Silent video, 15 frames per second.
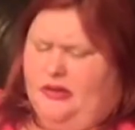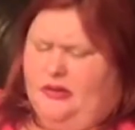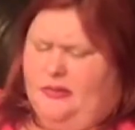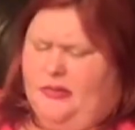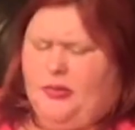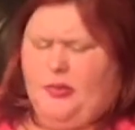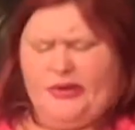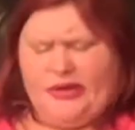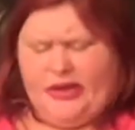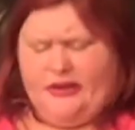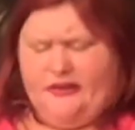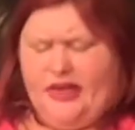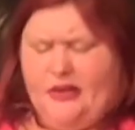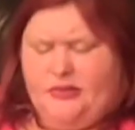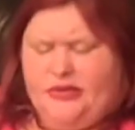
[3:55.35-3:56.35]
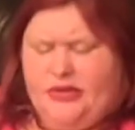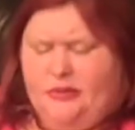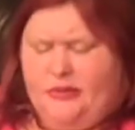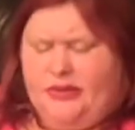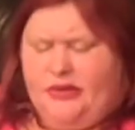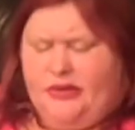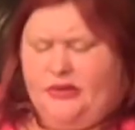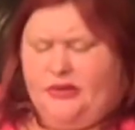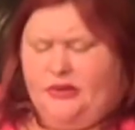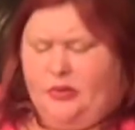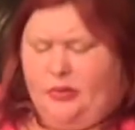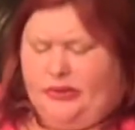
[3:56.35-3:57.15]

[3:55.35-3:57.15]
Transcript: "But what kind of game shall it be? A riddle